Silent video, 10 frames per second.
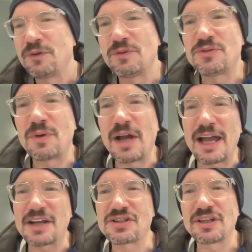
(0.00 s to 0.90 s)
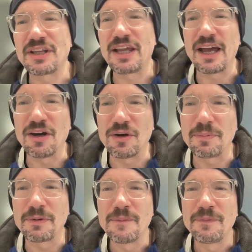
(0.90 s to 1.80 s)
which will actually
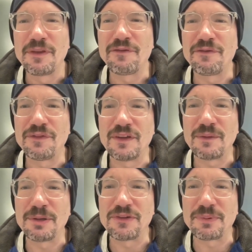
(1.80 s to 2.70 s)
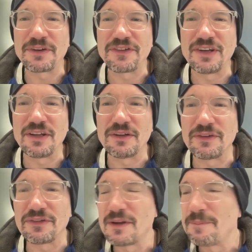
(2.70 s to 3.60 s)
help the Pittsburgh
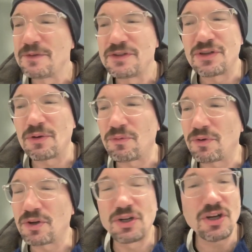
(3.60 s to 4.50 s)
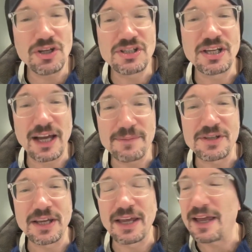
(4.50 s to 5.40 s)
Steelers. So good times
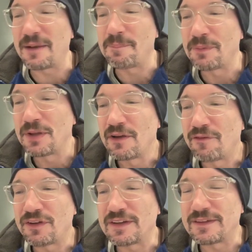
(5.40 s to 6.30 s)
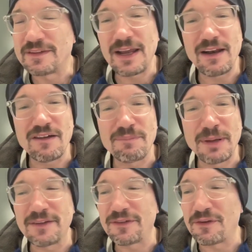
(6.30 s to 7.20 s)
ahead for the state of
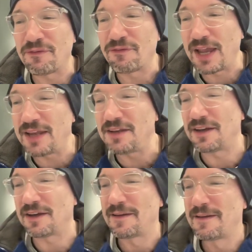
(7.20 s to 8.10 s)
Pennsylvania.